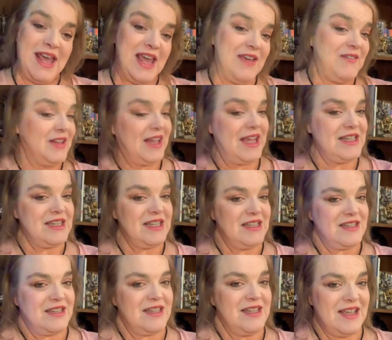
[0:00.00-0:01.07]
If you liked
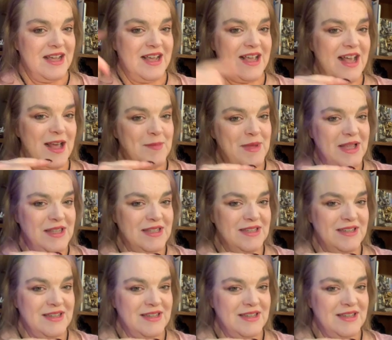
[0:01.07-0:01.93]
it, comment,